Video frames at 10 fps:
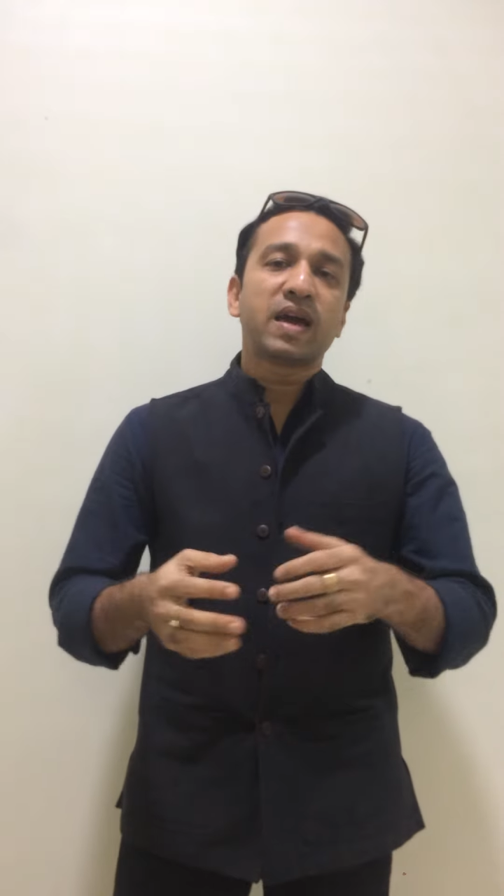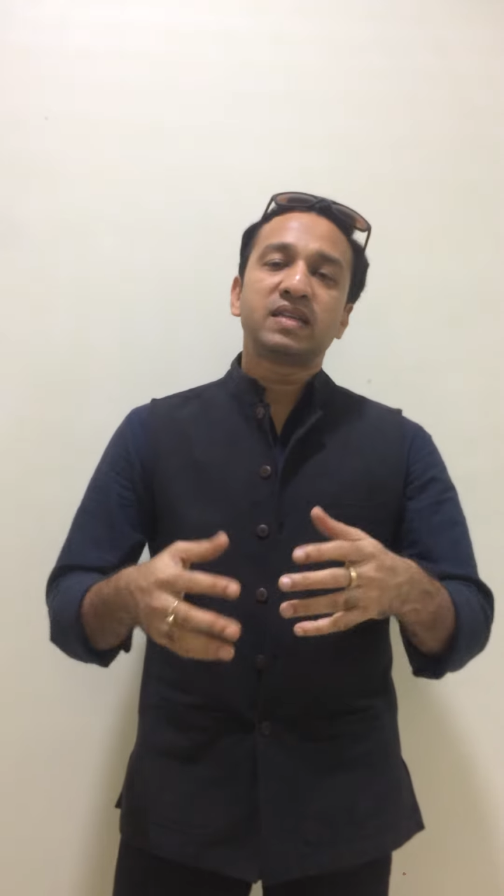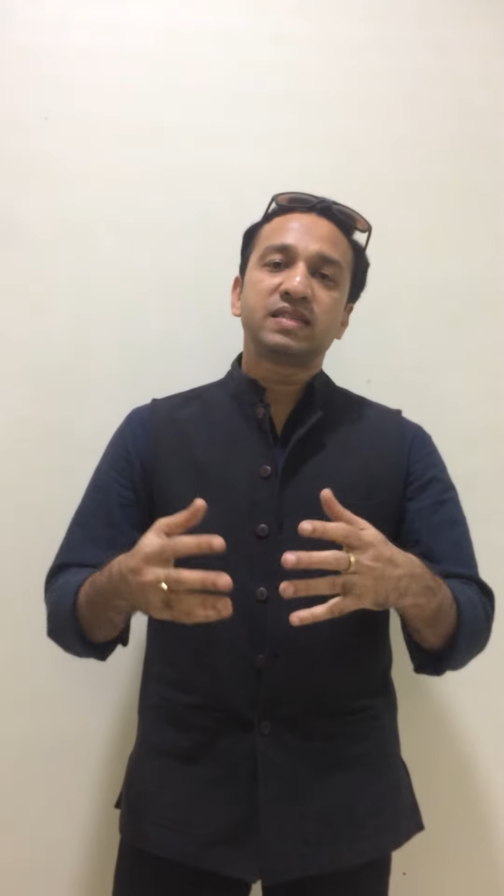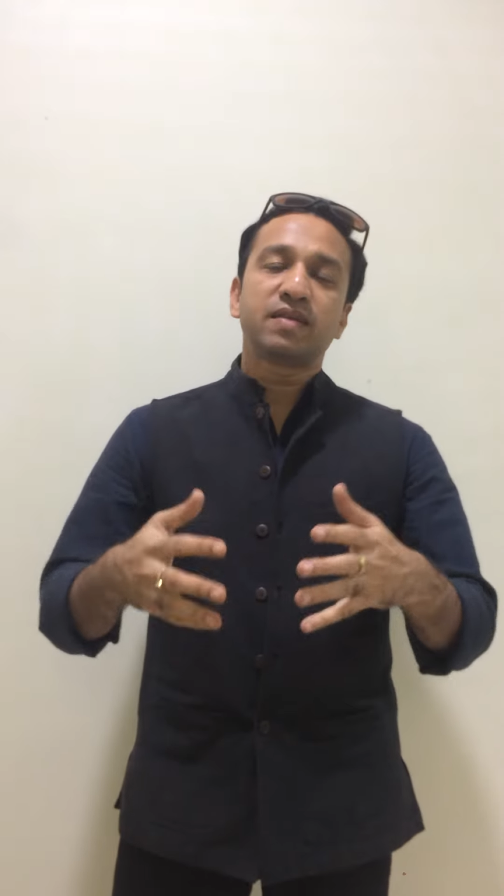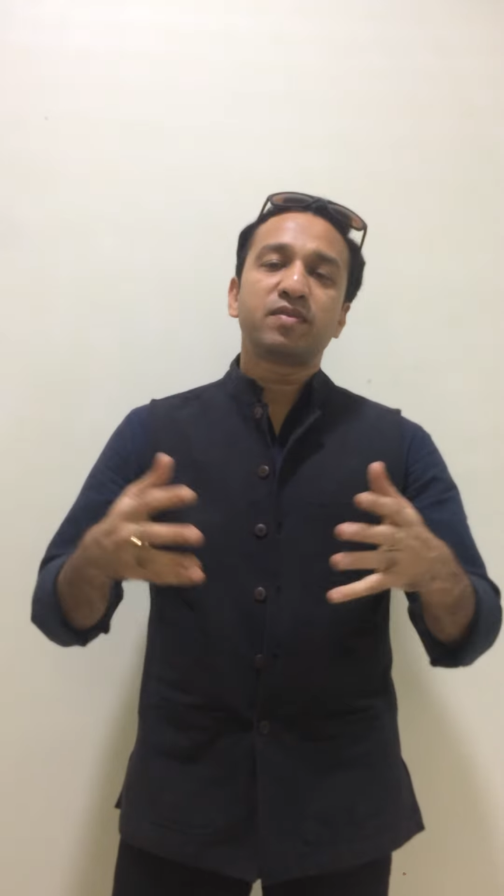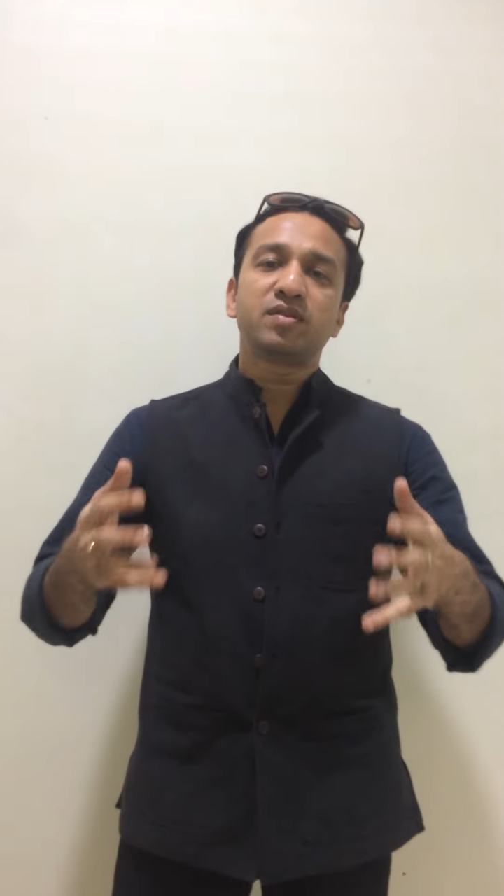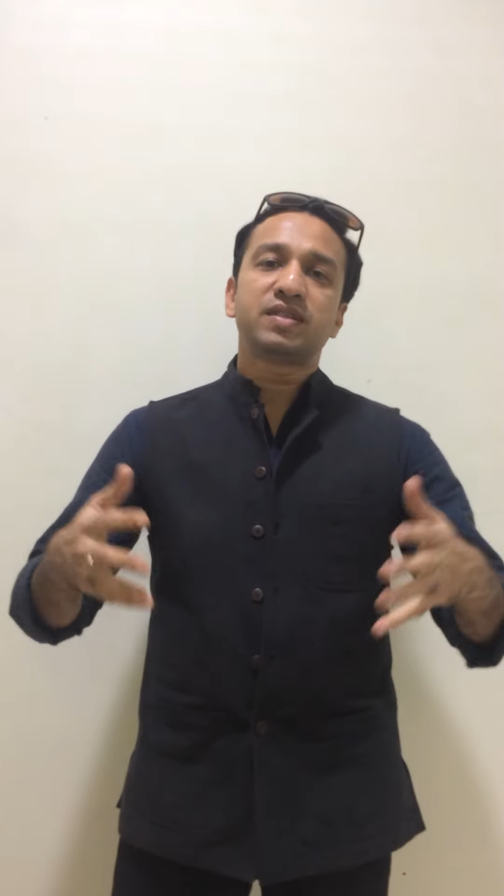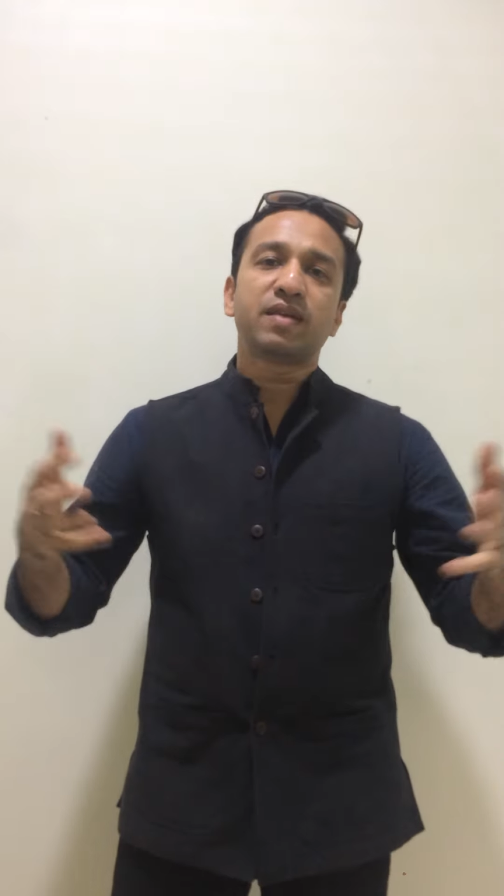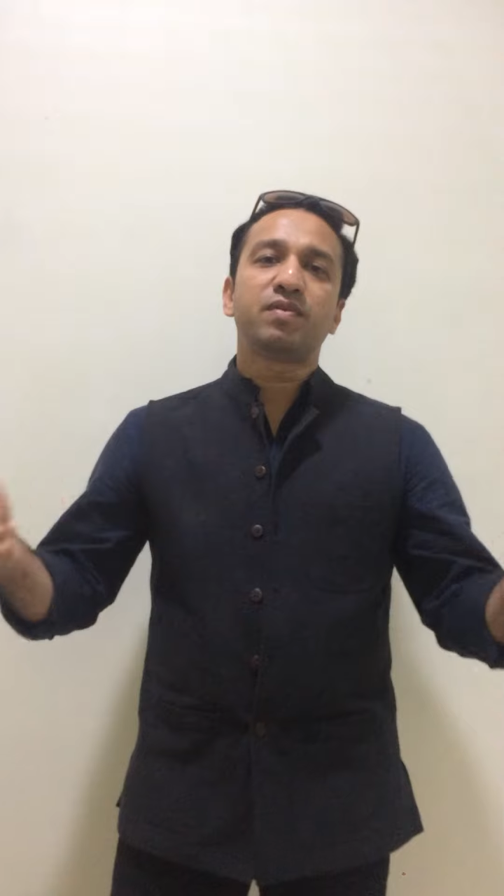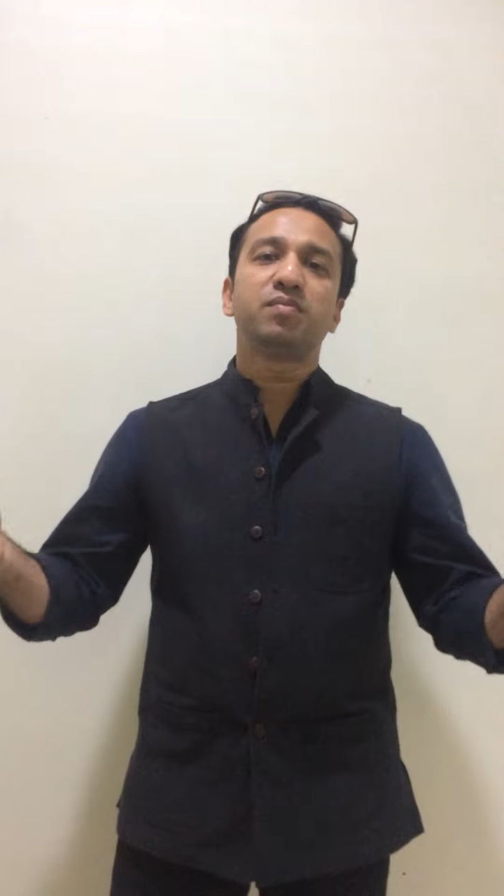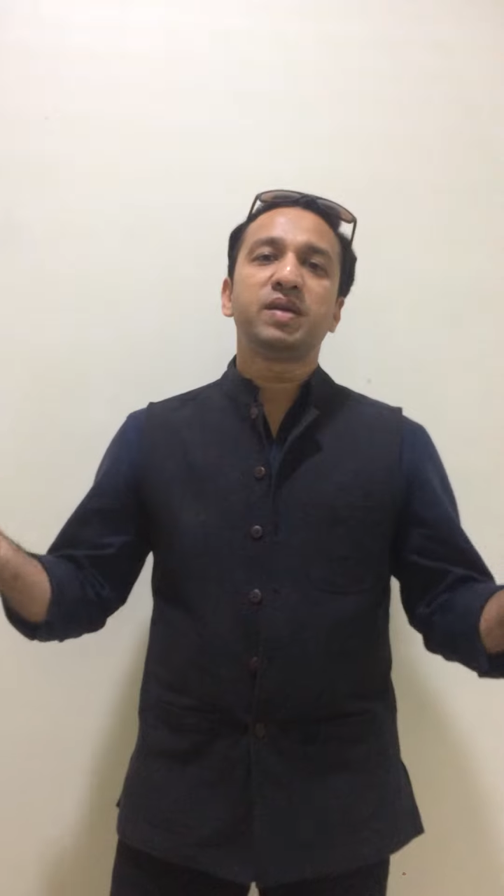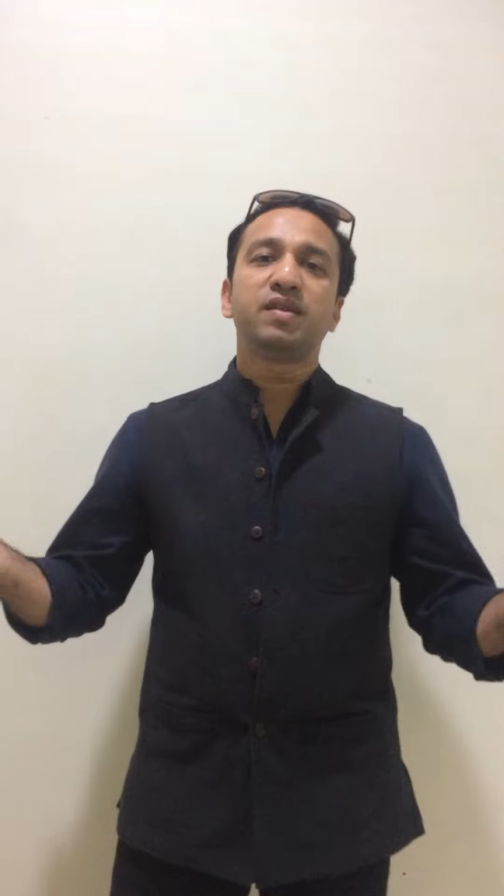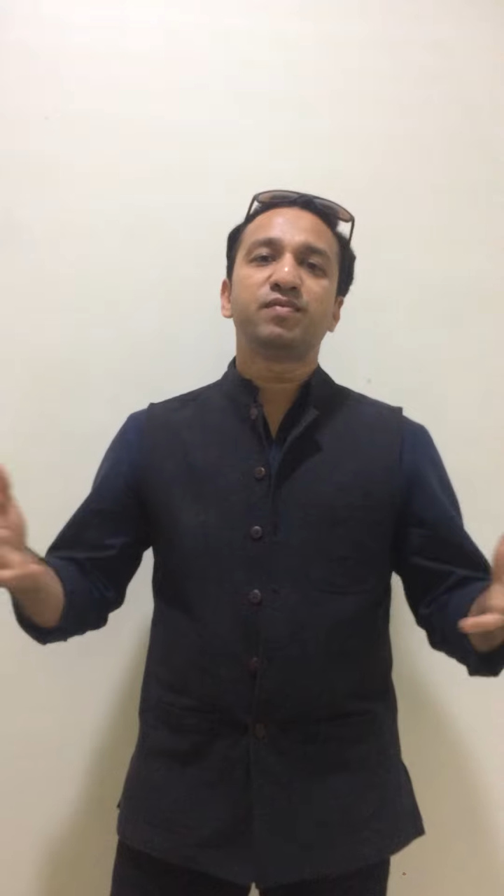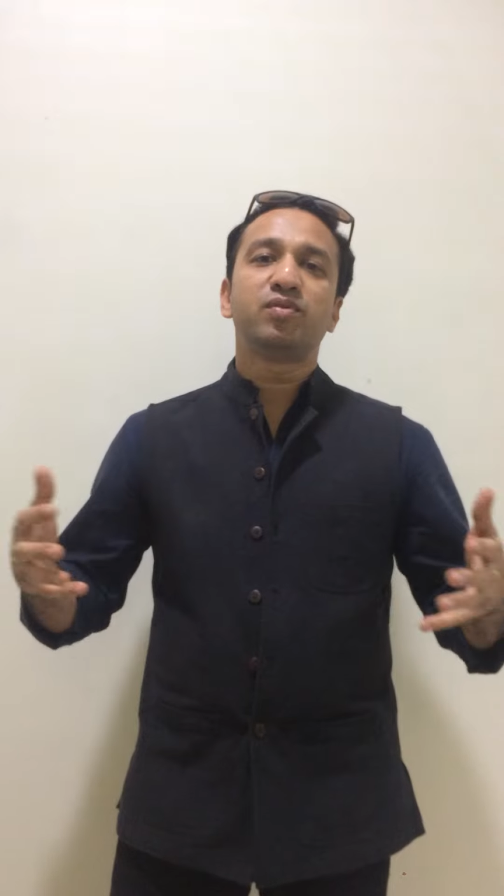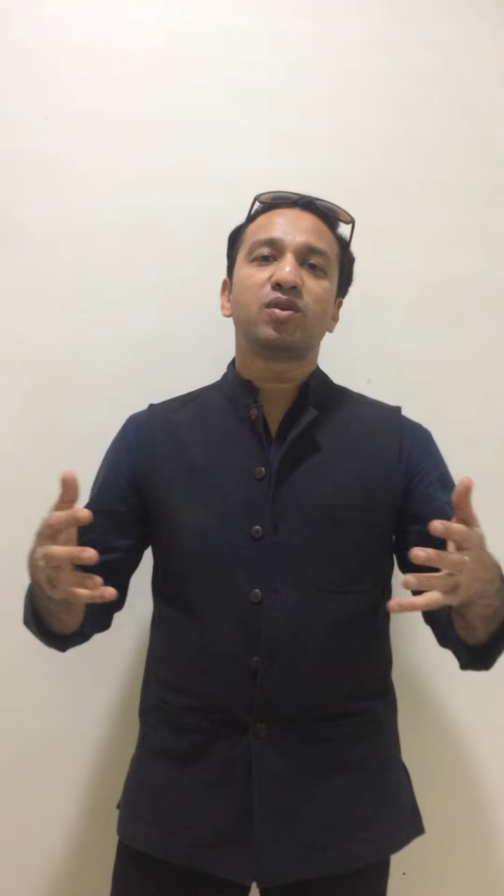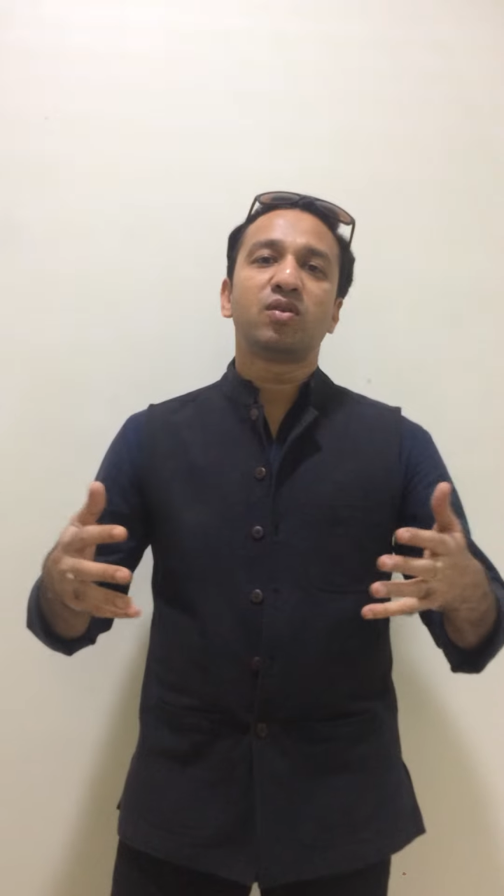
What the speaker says: had several meaningful